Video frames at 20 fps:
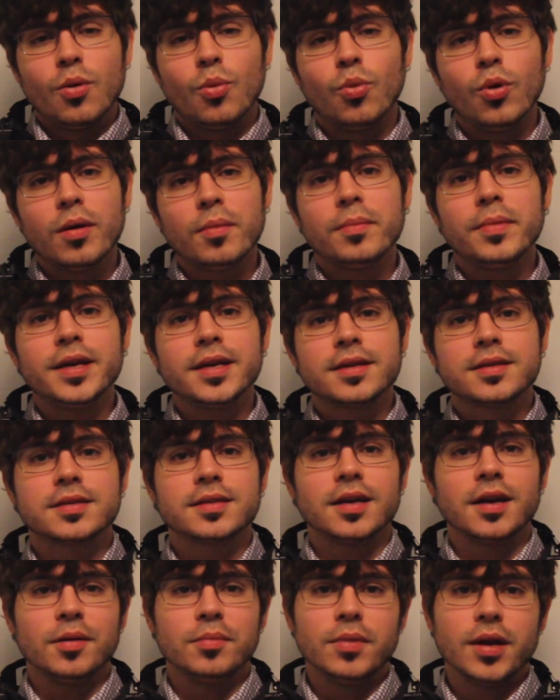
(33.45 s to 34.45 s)
what
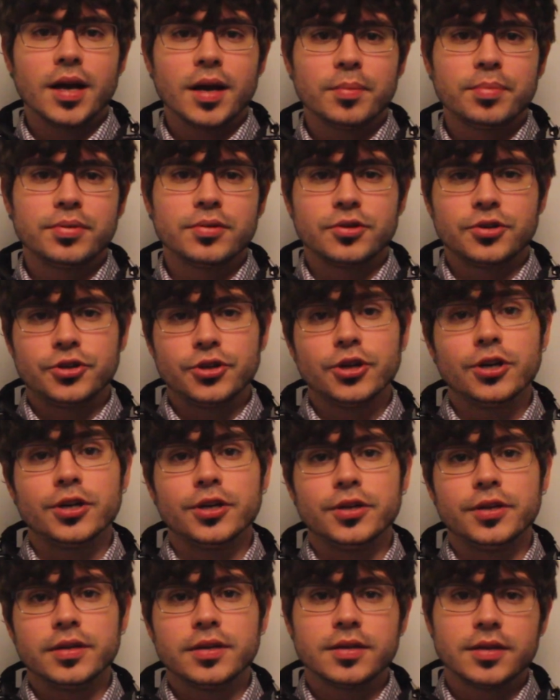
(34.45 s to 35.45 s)
makes a map
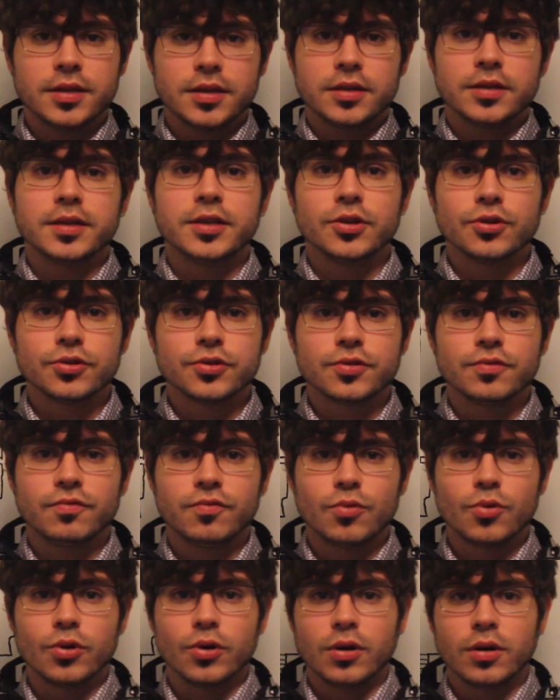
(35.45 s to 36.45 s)
good in Gears of
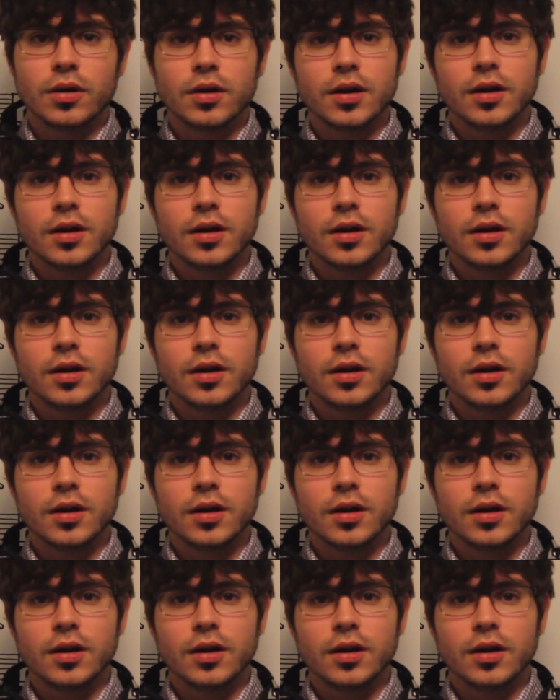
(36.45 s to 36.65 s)
War.